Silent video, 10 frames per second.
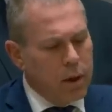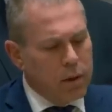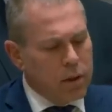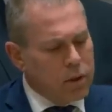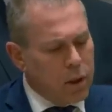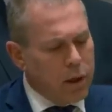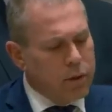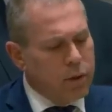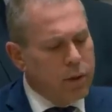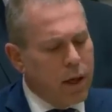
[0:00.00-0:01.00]
They
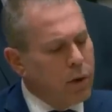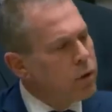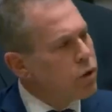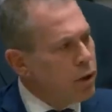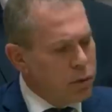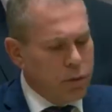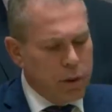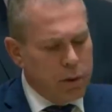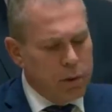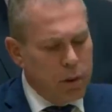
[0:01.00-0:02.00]
slaughtered our
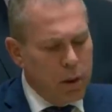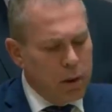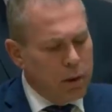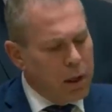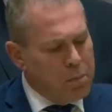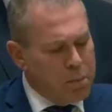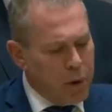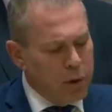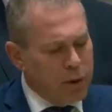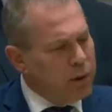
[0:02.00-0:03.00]
children. They
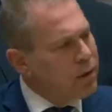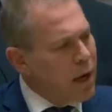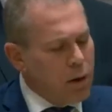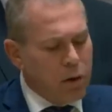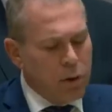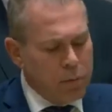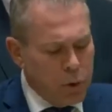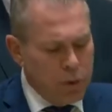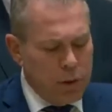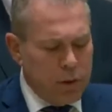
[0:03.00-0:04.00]
burned entire
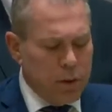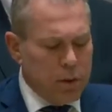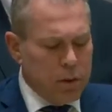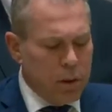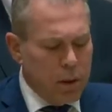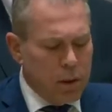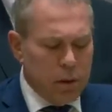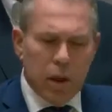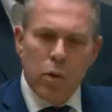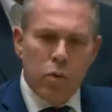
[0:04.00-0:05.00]
communities.
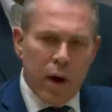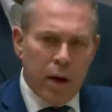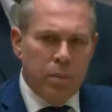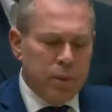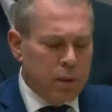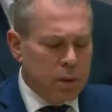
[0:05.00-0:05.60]
They raped